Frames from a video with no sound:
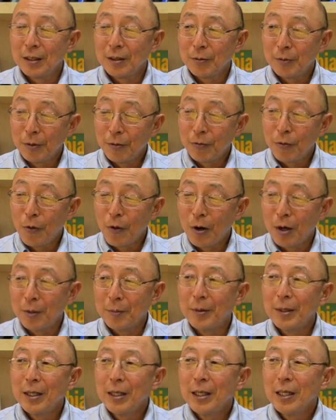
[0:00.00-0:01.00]
the
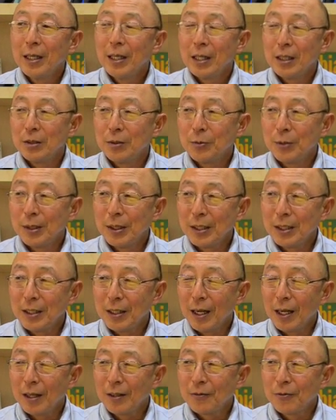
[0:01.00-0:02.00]
reform is really
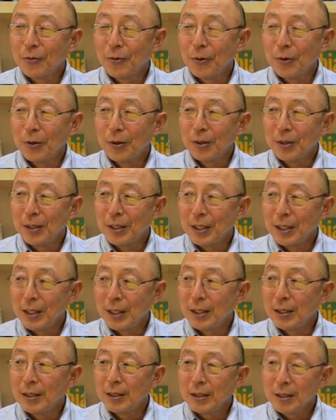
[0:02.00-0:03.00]
not for
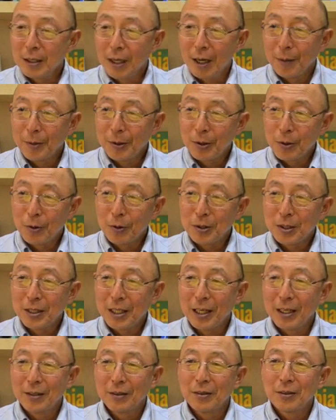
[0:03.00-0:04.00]
the Common Core
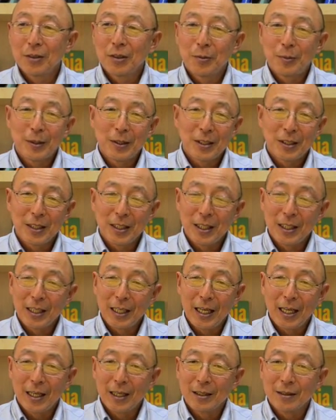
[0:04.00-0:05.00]
standards to be seen
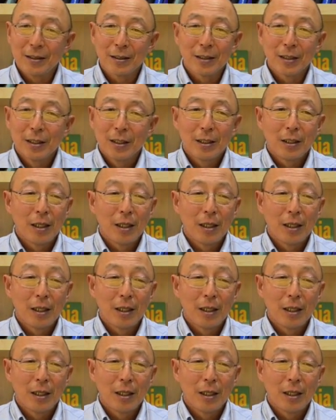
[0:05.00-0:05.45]
as